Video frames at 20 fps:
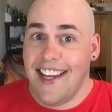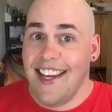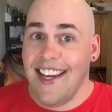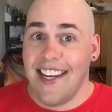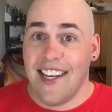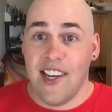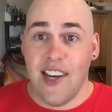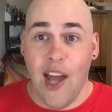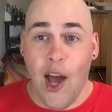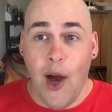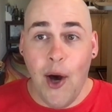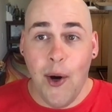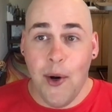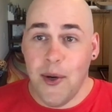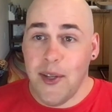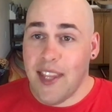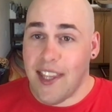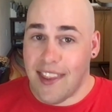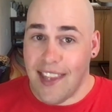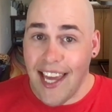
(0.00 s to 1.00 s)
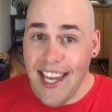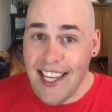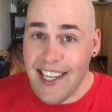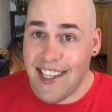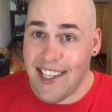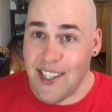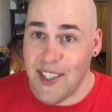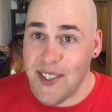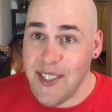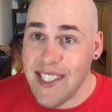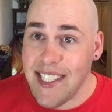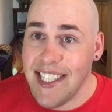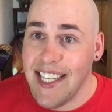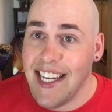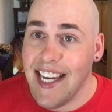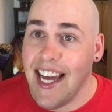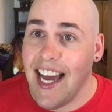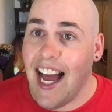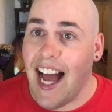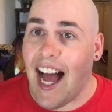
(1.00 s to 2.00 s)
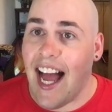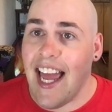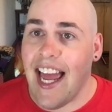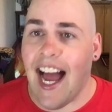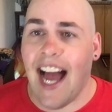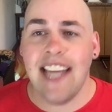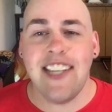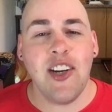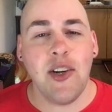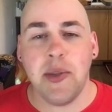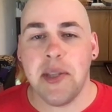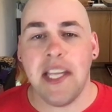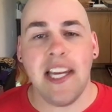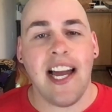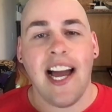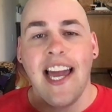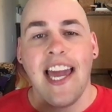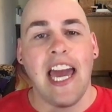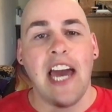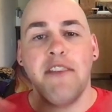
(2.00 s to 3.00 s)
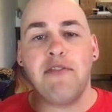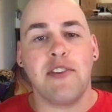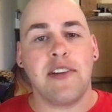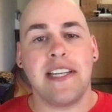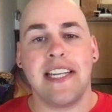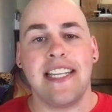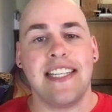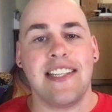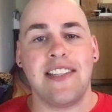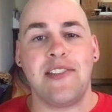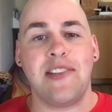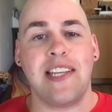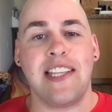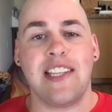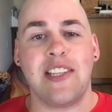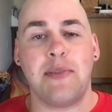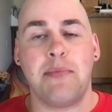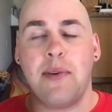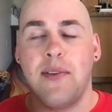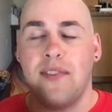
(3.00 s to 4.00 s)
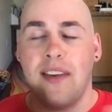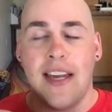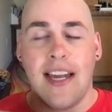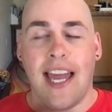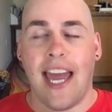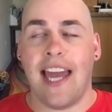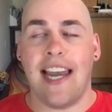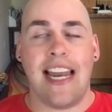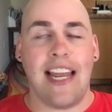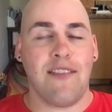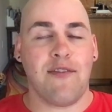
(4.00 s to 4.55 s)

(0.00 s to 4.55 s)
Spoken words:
No, thank you. I don't think I ever need to see this movie again